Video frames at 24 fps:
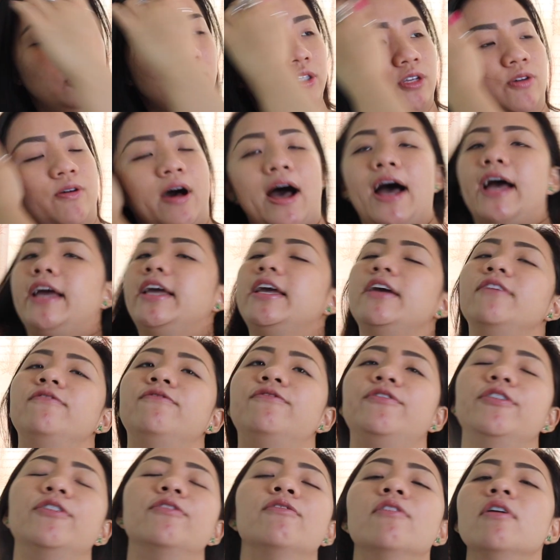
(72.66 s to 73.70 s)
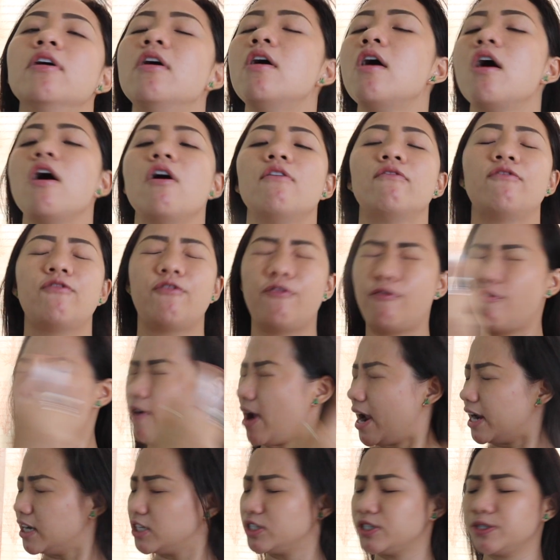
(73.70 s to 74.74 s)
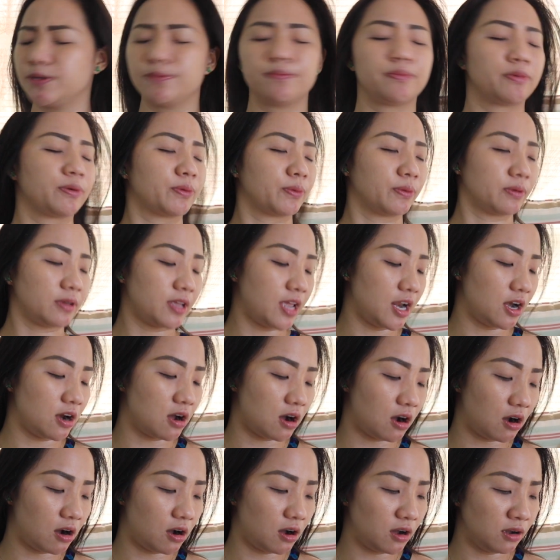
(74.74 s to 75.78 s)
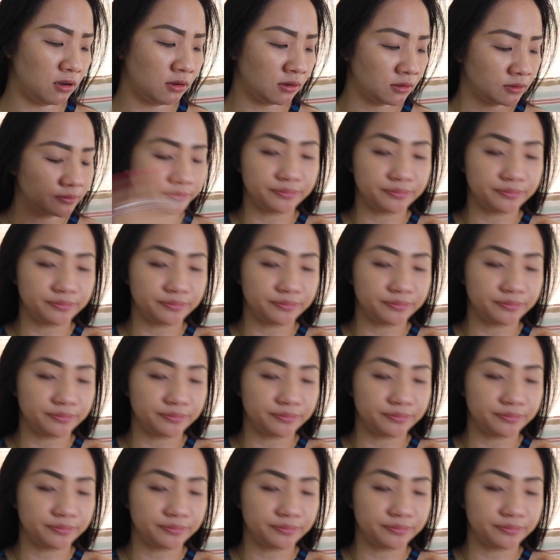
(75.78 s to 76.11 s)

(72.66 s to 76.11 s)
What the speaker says: so I can feel fresh and all.